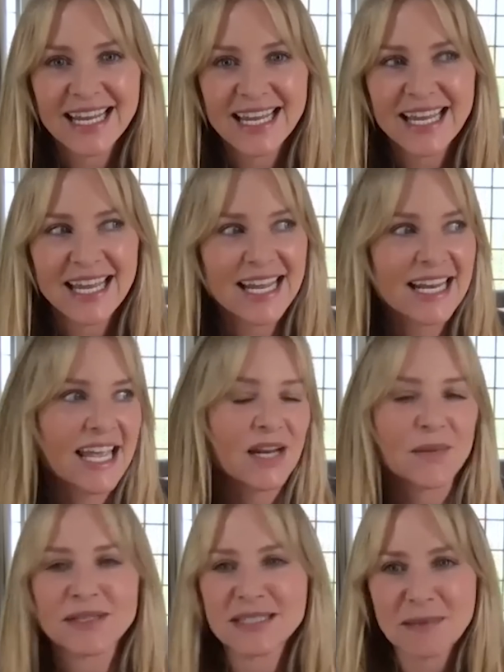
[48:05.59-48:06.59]
And again,
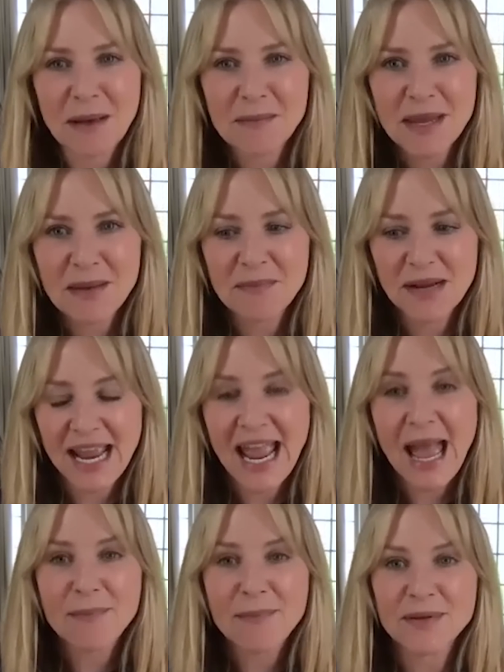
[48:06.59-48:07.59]
it wasn't about me, but I
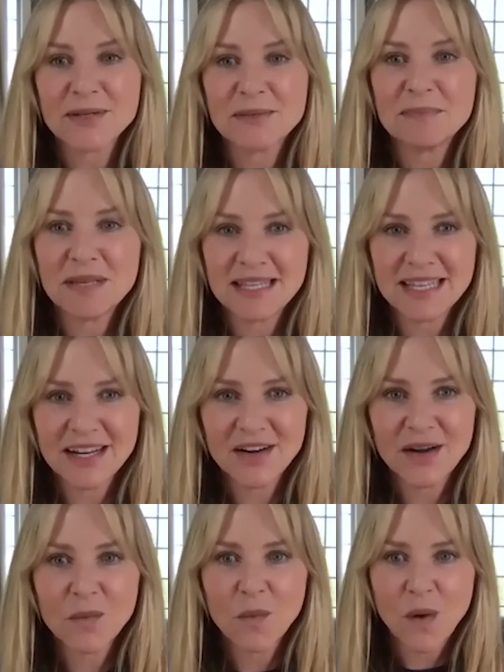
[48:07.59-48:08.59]
happened to be there
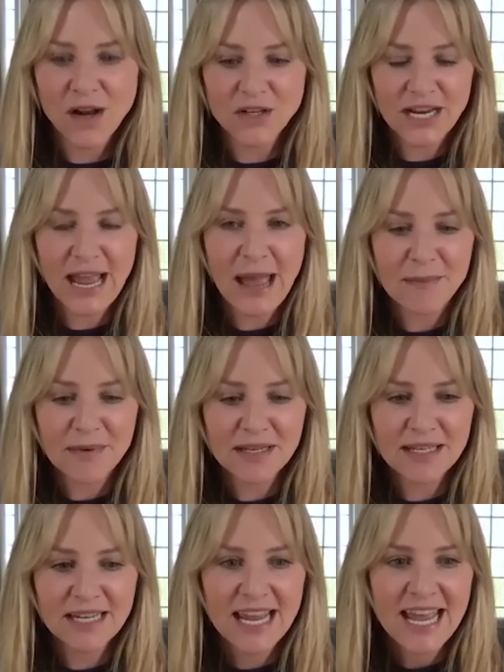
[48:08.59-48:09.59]
and watch it
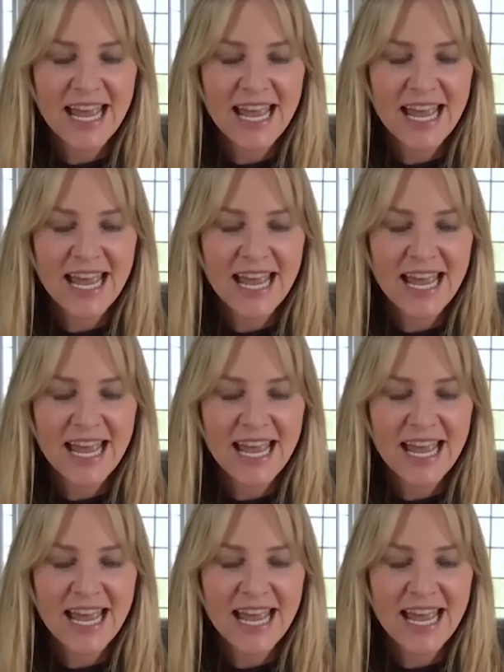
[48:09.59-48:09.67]
happen.